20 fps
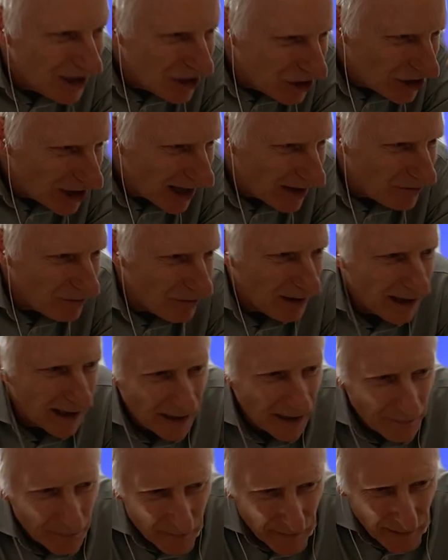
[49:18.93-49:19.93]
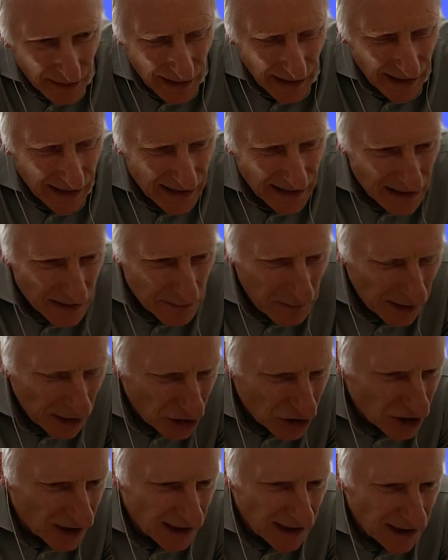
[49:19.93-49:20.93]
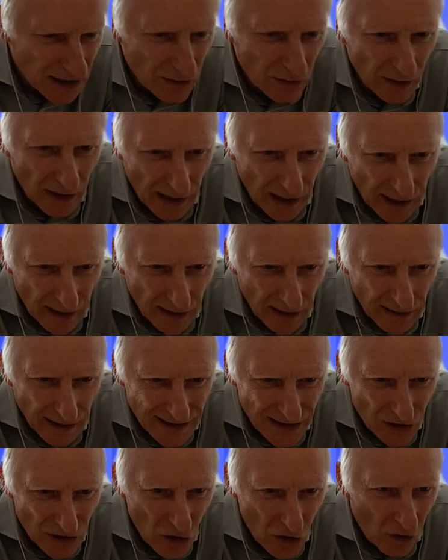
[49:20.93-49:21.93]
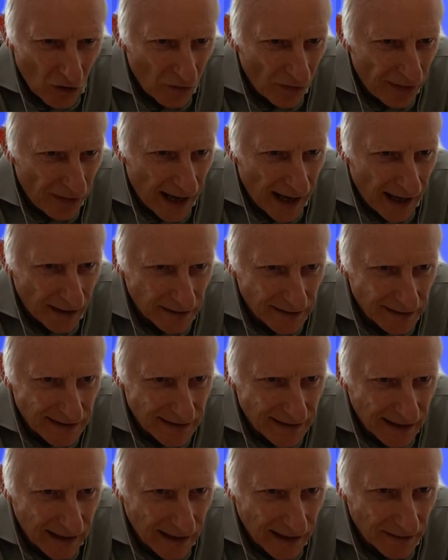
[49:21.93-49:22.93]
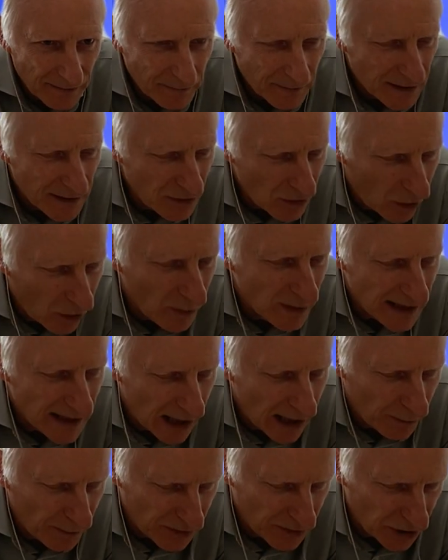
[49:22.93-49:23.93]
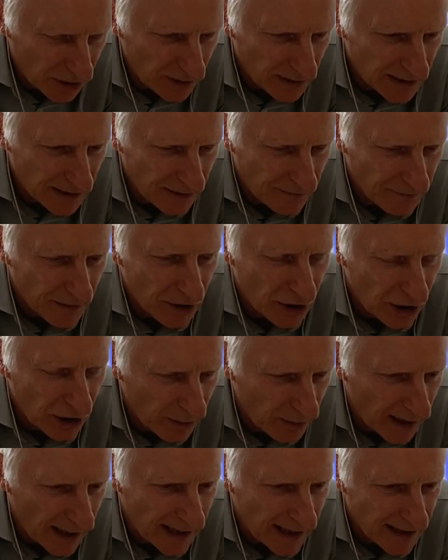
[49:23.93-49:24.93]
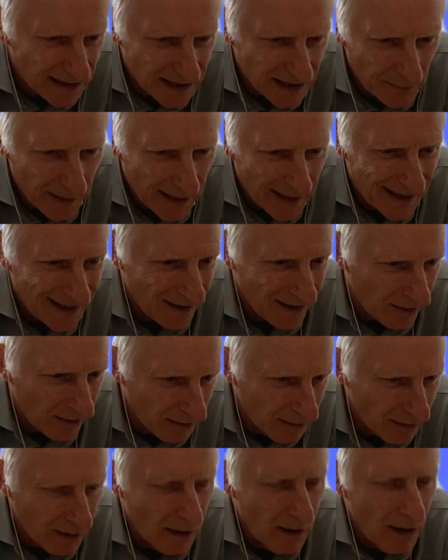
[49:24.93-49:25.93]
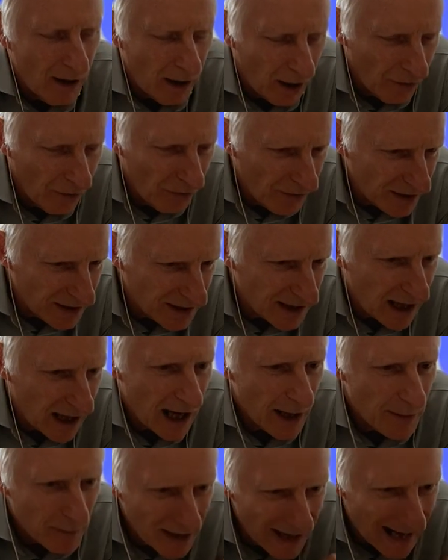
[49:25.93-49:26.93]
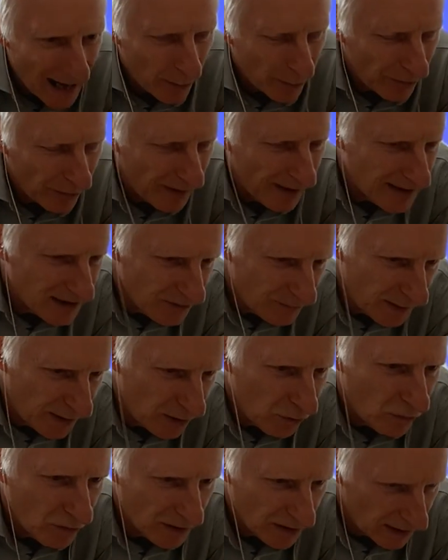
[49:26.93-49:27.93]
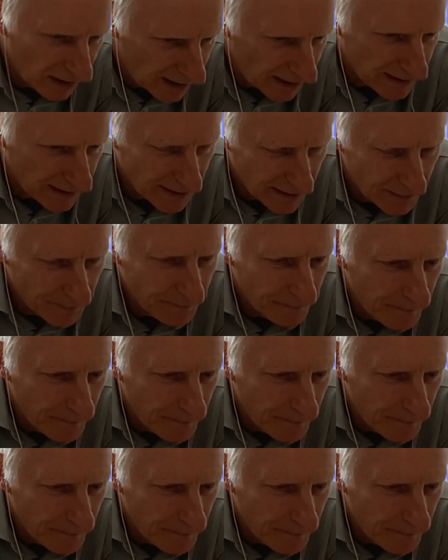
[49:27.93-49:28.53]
Generally, in speeches, uh, there's not that uh, there's not always that opportunity for Q and A's, depending on on the time and how things have been organised.